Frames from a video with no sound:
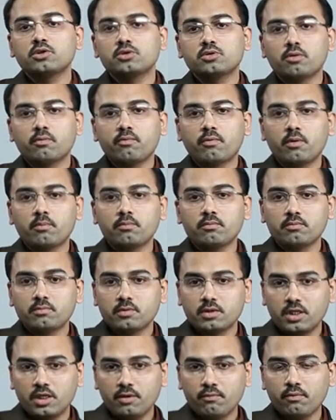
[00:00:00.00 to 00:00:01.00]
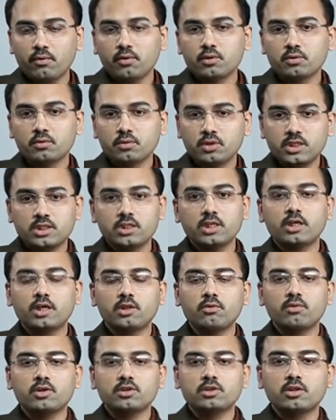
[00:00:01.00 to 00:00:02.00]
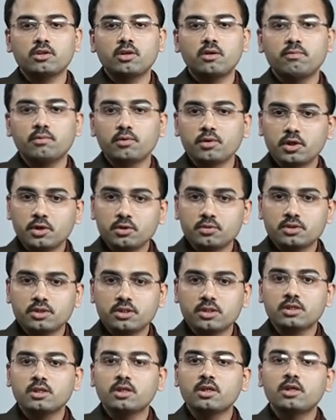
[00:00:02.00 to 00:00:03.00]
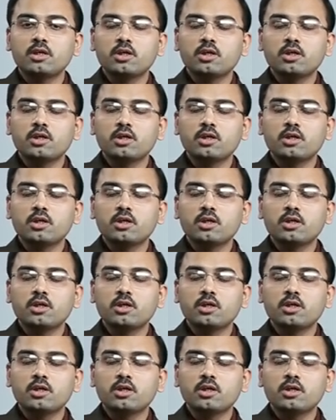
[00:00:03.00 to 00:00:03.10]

So from T4 to T3 conversion, if you reduce it,